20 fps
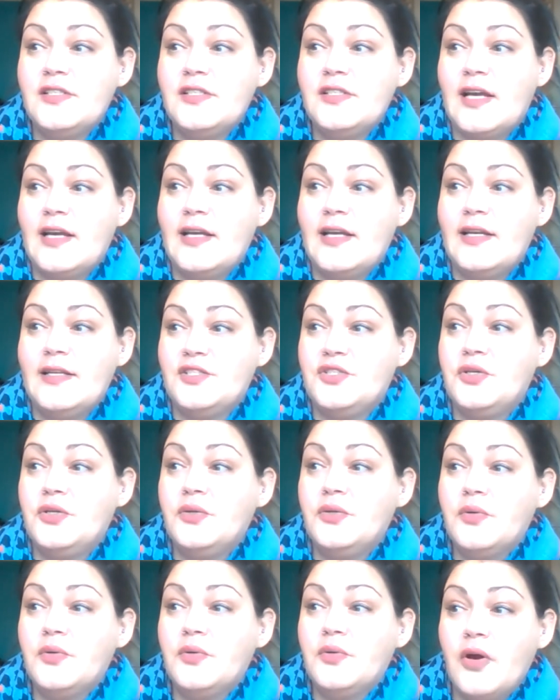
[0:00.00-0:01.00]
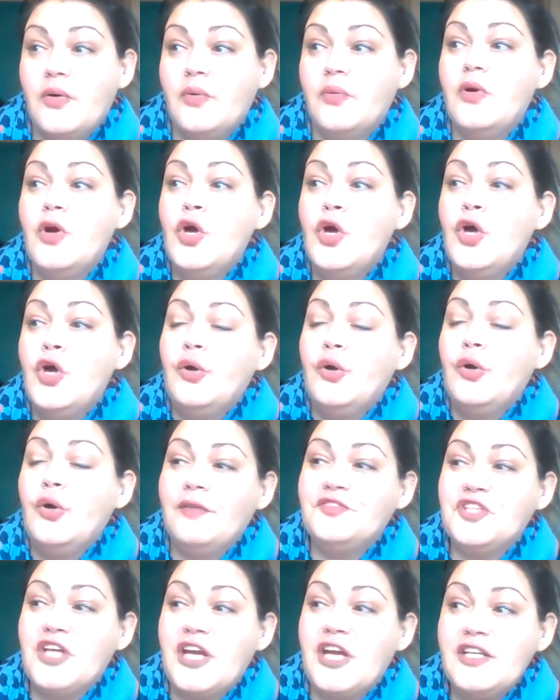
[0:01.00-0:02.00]
Zionists do you know who
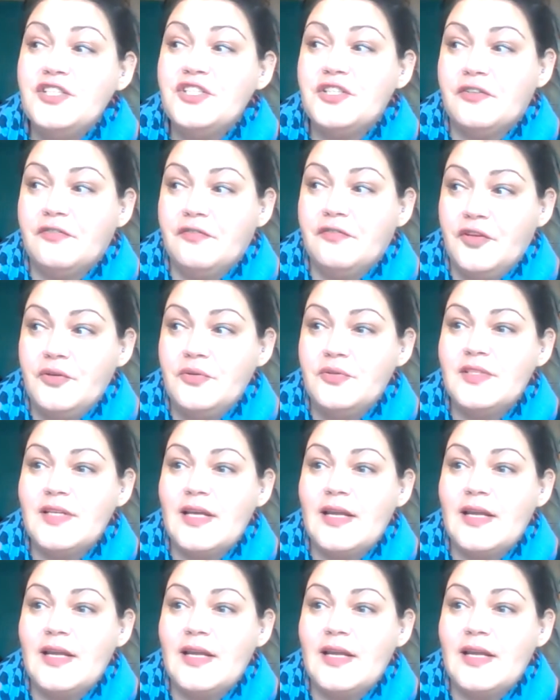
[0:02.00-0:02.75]
have changed their views,